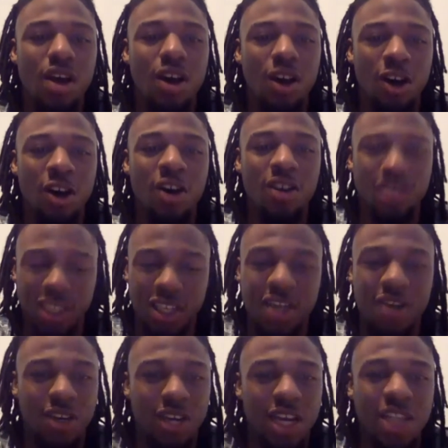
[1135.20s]
on you
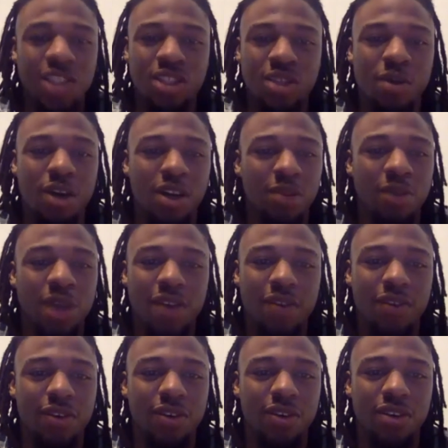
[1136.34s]
know catching the ball in the
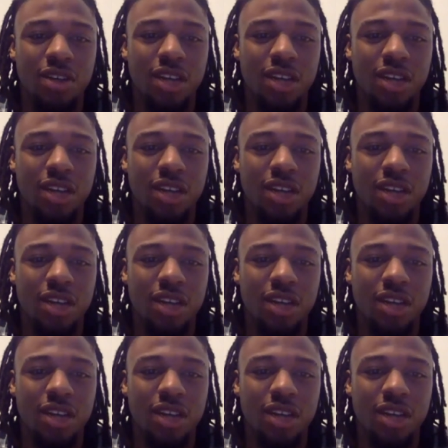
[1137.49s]
backfield